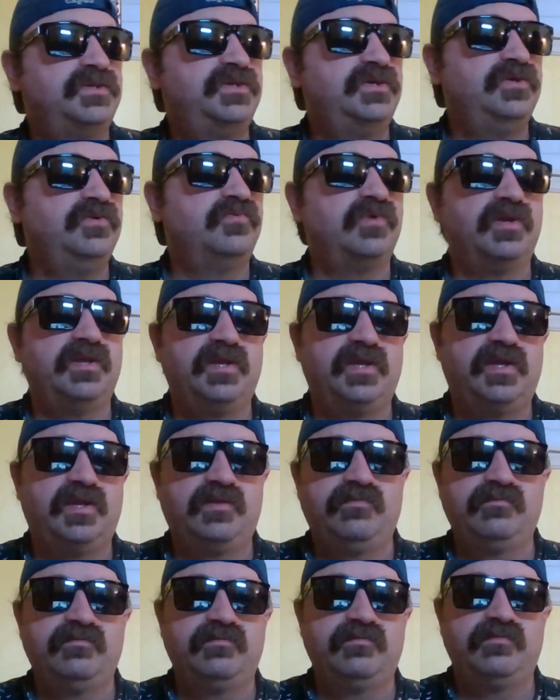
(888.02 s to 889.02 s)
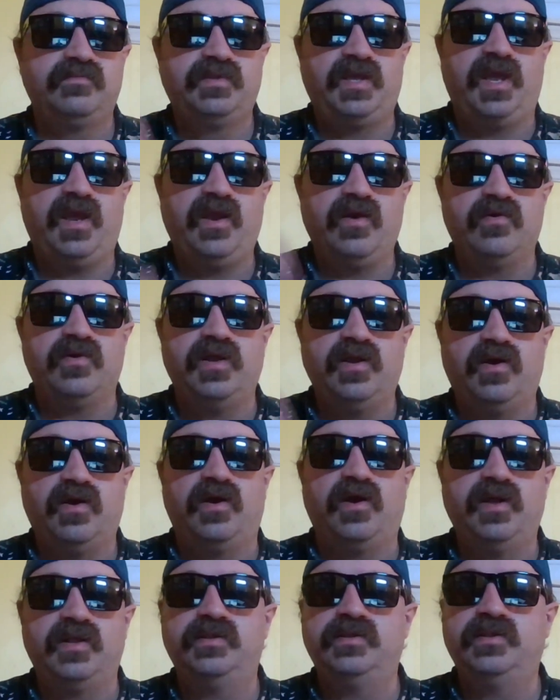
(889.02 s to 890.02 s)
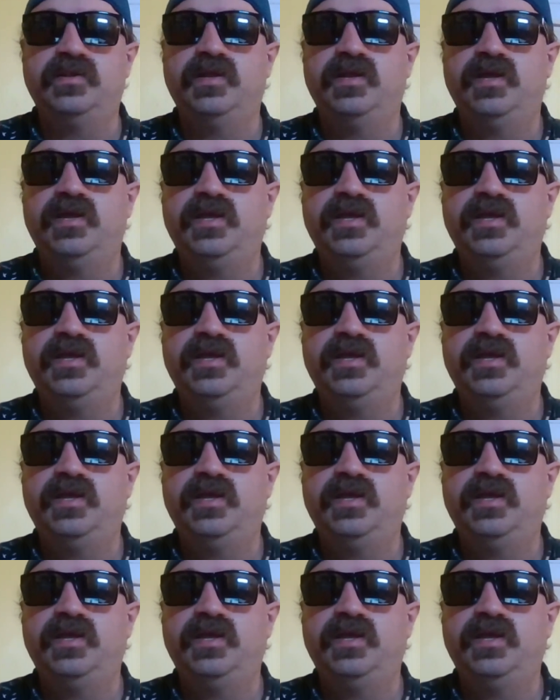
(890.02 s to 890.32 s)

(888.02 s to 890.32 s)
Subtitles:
to really carry on